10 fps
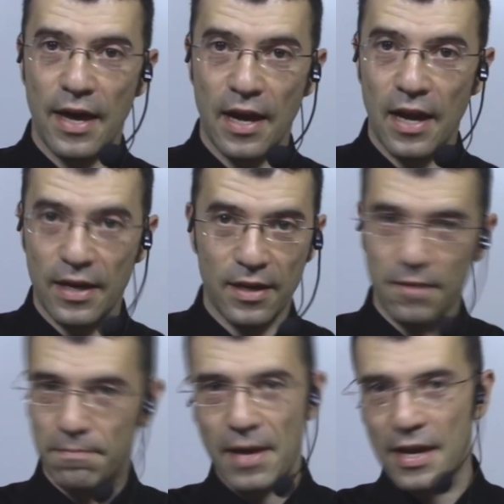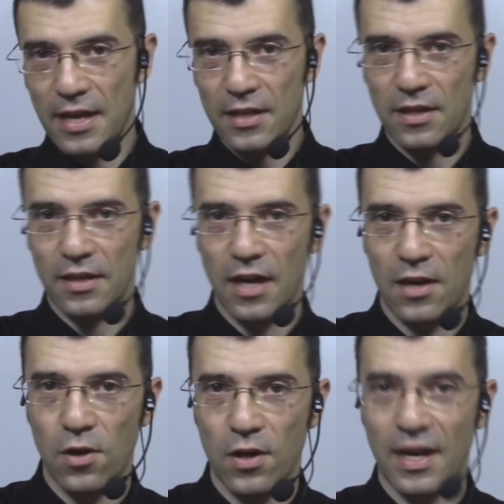like any other
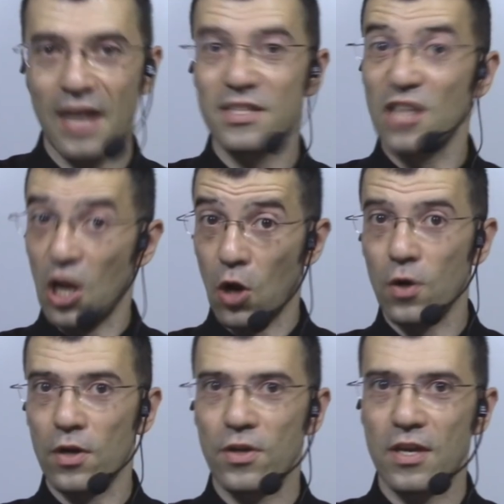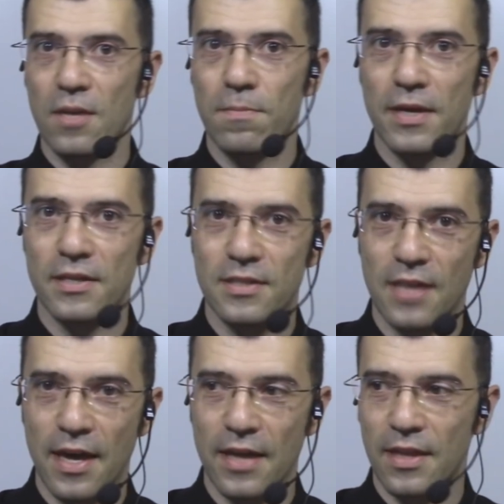glycolic acid, the longer you keep it,
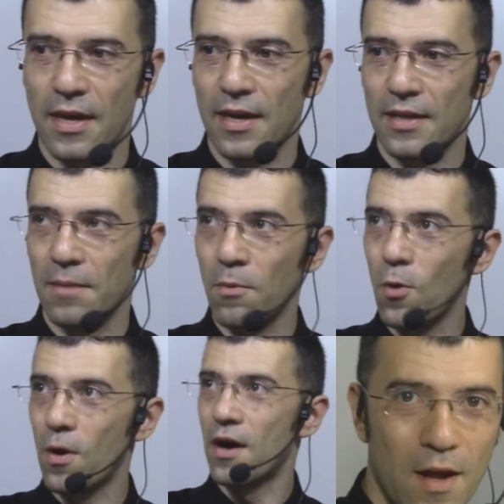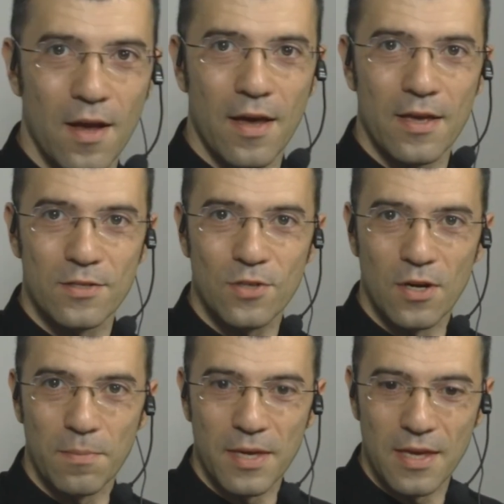the more is
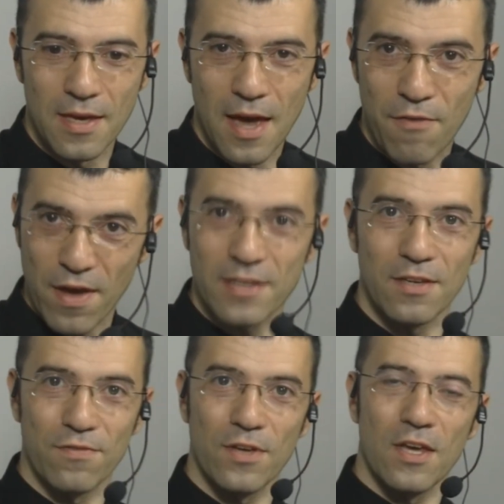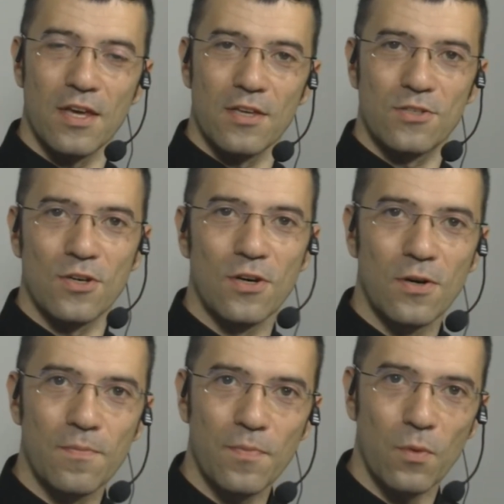going to be effective.
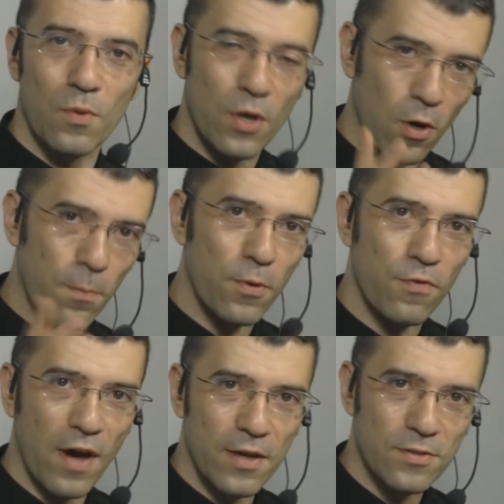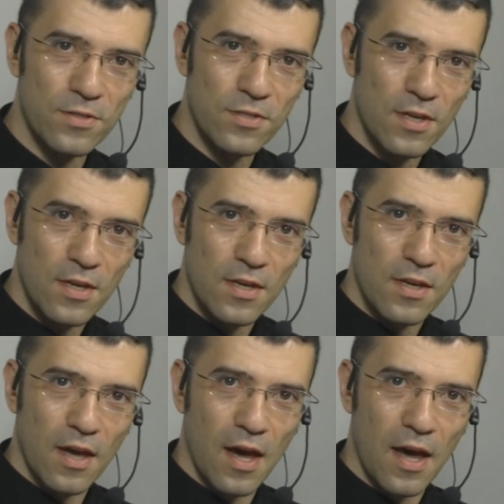So we hope you find
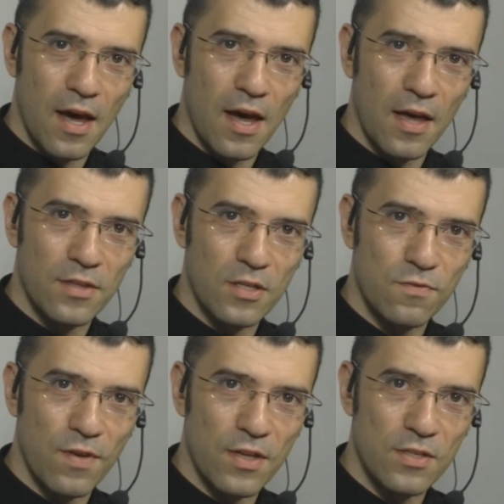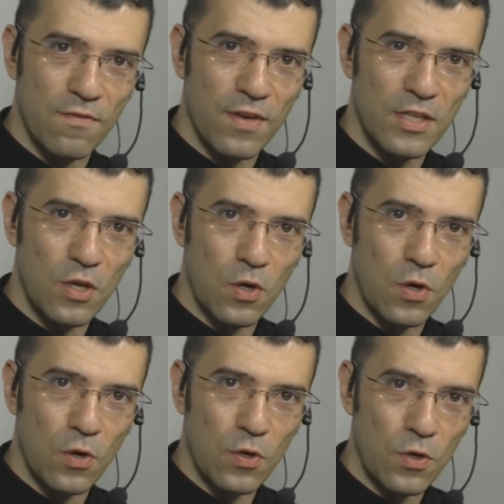this
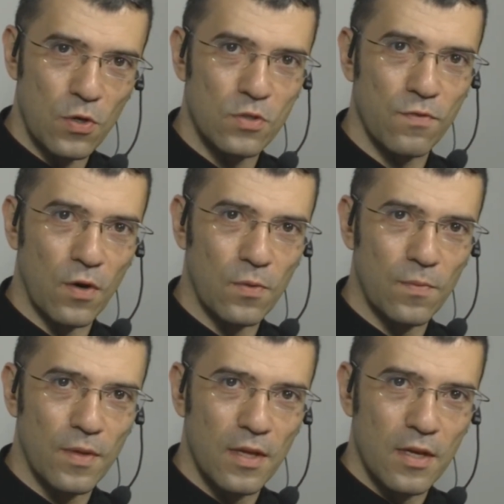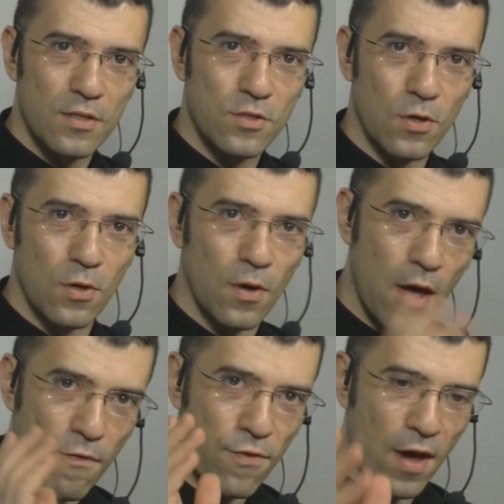video useful. So
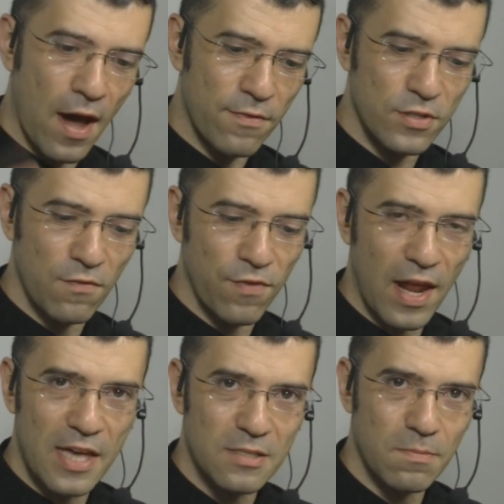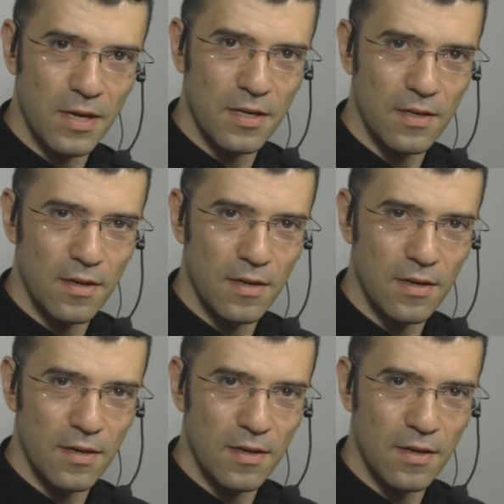if you have xanthelasma,